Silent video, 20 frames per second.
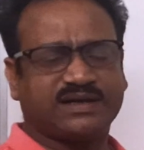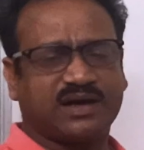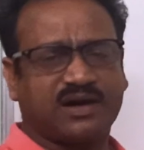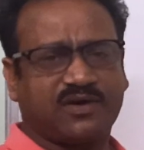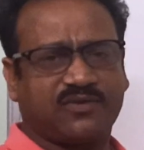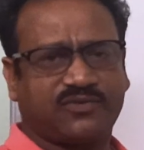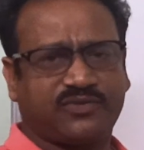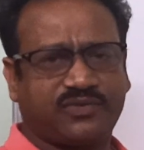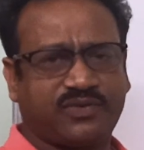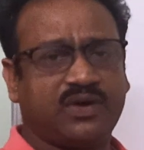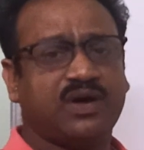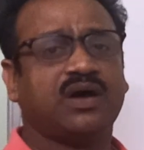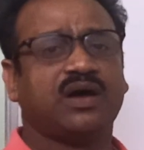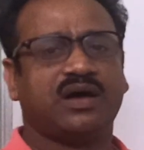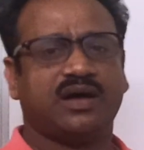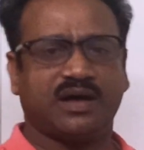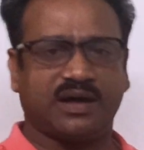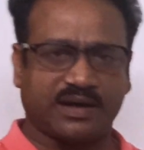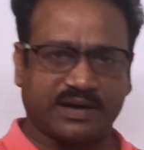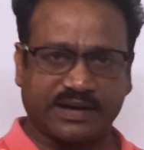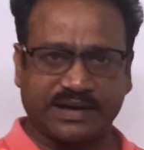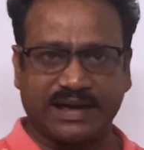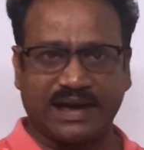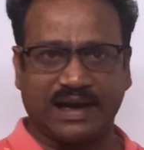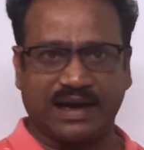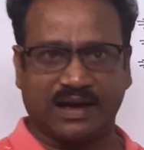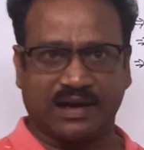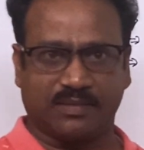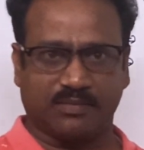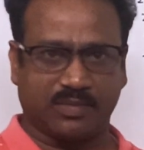of
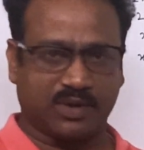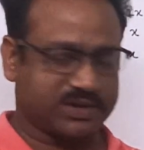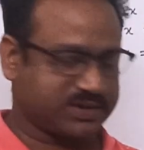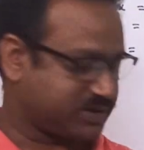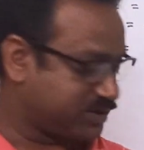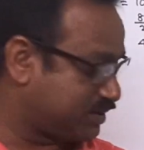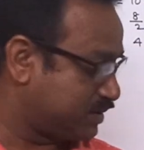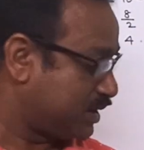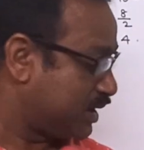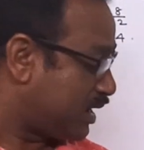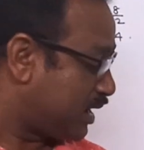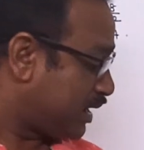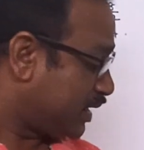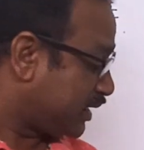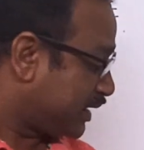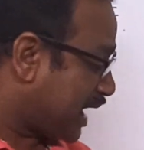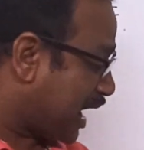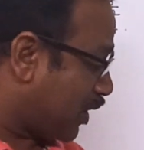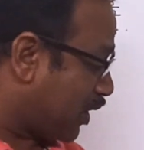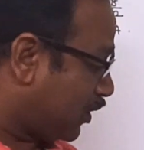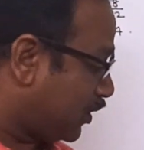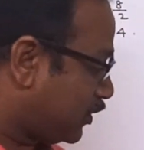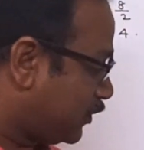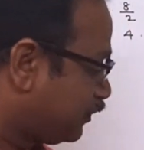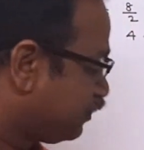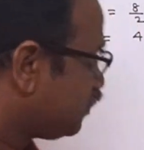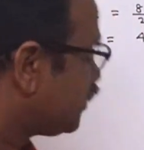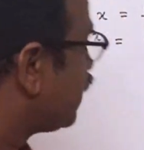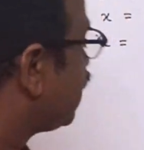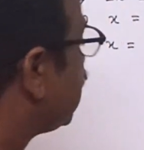real numbers.
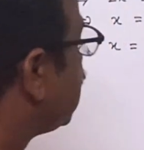Now,